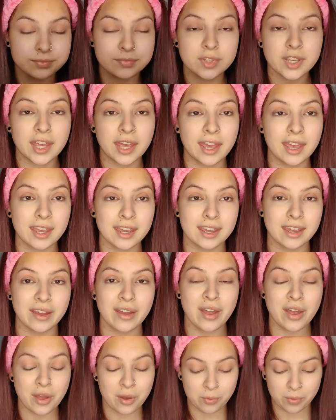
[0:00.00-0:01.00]
Okay,
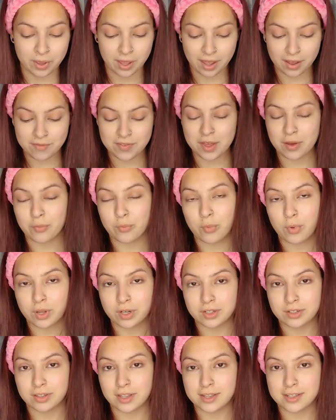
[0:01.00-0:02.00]
we have that
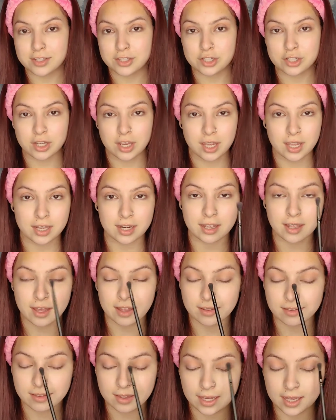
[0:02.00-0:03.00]
Wonderlust shade
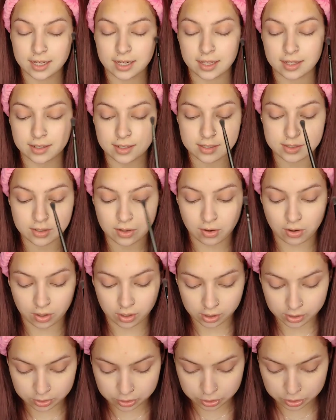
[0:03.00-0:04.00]
laid in this
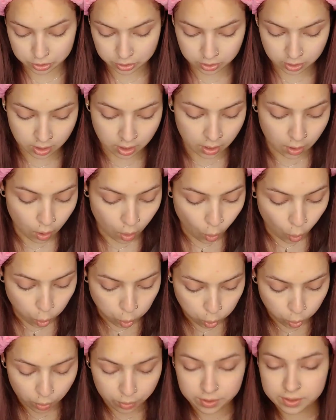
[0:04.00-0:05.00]
arch.
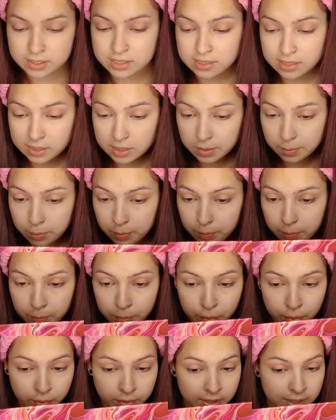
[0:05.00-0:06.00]
It's such
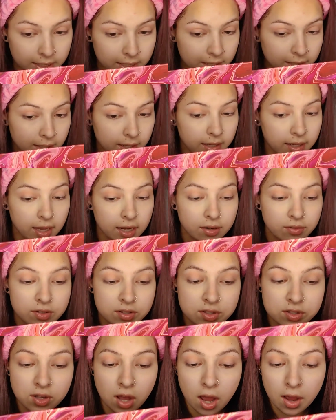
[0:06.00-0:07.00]
a pretty kind of
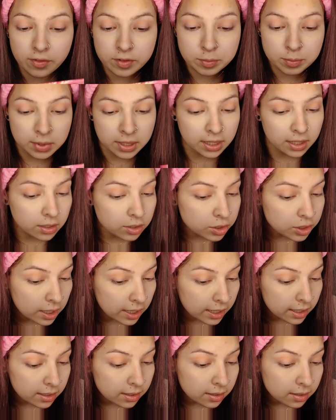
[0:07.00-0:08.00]
soft pink
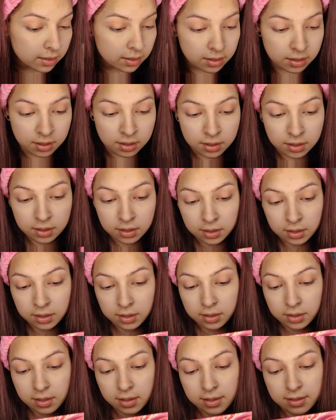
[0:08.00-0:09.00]
shade.
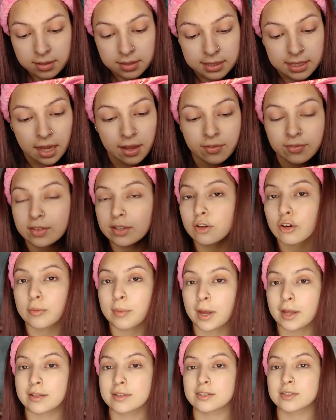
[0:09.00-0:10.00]
Definitely
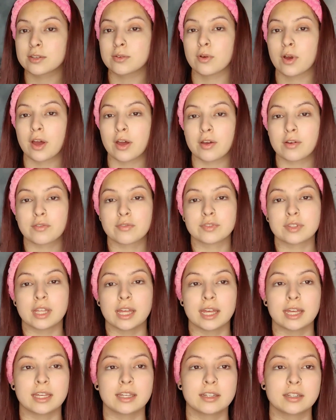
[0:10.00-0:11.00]
reminds you of
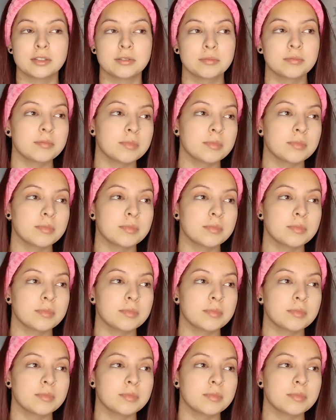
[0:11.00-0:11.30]
like